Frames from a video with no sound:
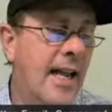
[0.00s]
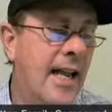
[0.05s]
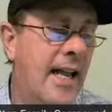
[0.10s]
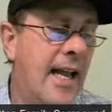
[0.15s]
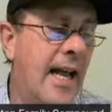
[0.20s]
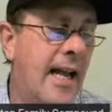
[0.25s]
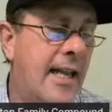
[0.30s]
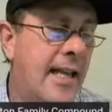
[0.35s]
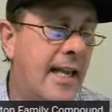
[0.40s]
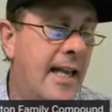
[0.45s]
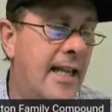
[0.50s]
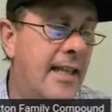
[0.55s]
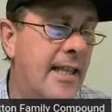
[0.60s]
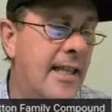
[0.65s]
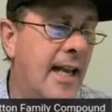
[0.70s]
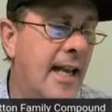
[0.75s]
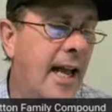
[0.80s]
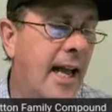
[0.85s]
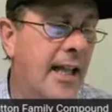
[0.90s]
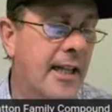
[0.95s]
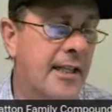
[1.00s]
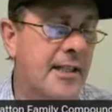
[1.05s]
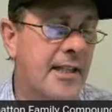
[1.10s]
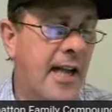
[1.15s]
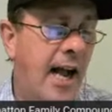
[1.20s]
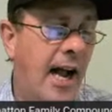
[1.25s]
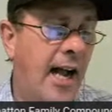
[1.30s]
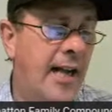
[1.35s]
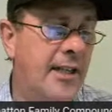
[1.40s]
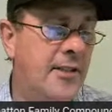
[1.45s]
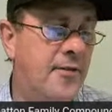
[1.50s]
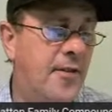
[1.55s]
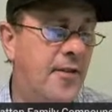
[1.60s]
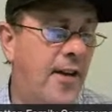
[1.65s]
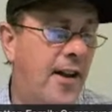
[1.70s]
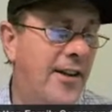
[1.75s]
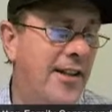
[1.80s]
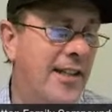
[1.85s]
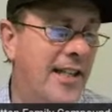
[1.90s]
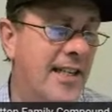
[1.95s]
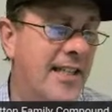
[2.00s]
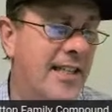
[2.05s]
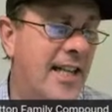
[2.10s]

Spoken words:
yeah, Keith, the sky's falling, the